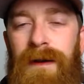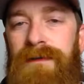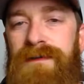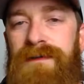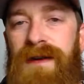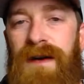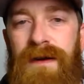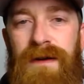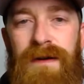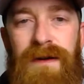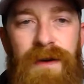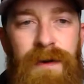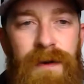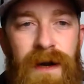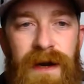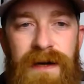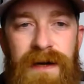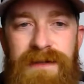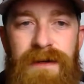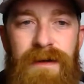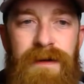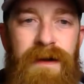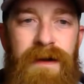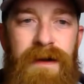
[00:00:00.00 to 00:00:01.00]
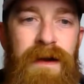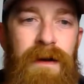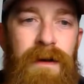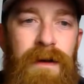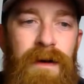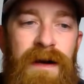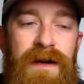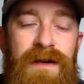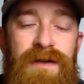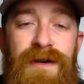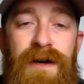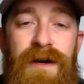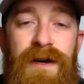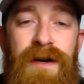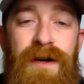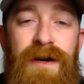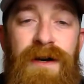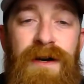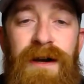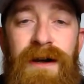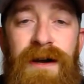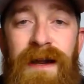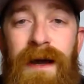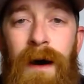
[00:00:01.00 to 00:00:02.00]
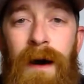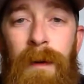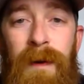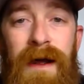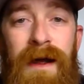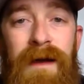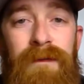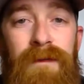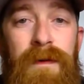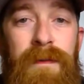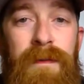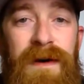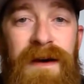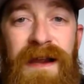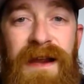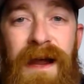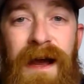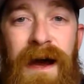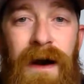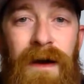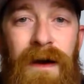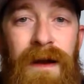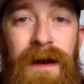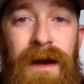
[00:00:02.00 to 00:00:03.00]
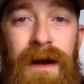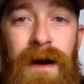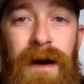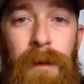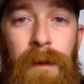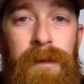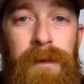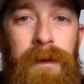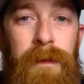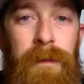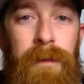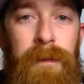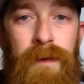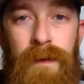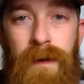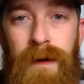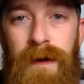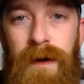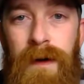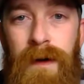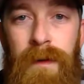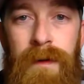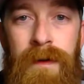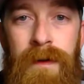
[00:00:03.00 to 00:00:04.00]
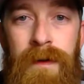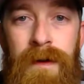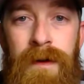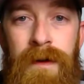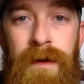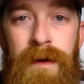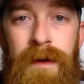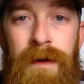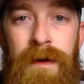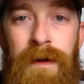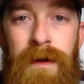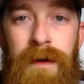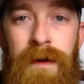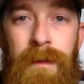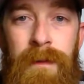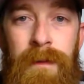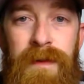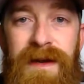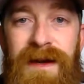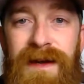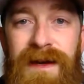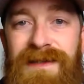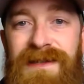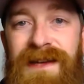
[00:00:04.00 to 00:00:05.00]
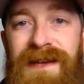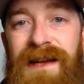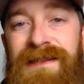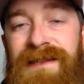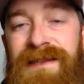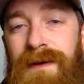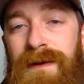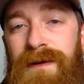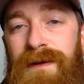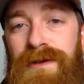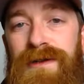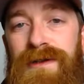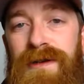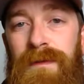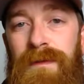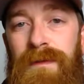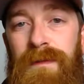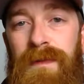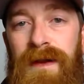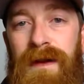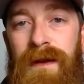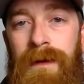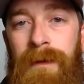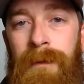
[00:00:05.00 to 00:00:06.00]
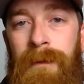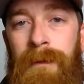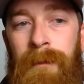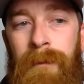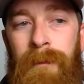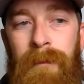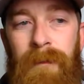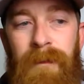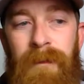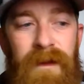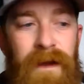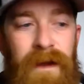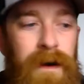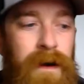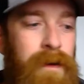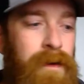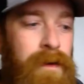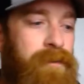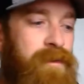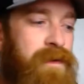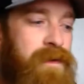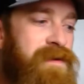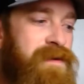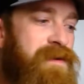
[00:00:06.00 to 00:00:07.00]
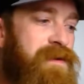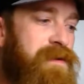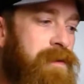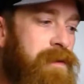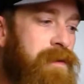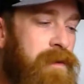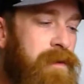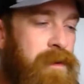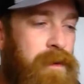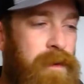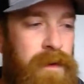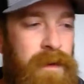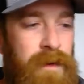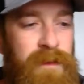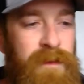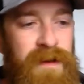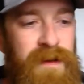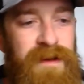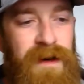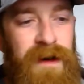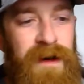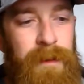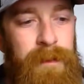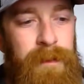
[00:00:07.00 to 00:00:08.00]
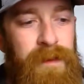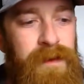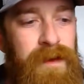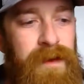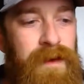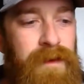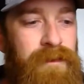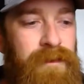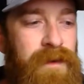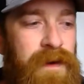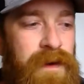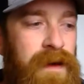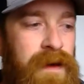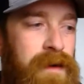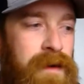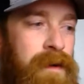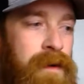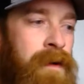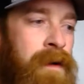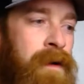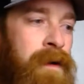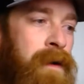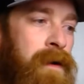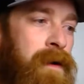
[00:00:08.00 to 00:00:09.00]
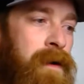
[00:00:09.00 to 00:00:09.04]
I love talking to you guys on here and trying to help everybody out and help them grow, because that's how it should be. I don't know if it's karma that I believe in,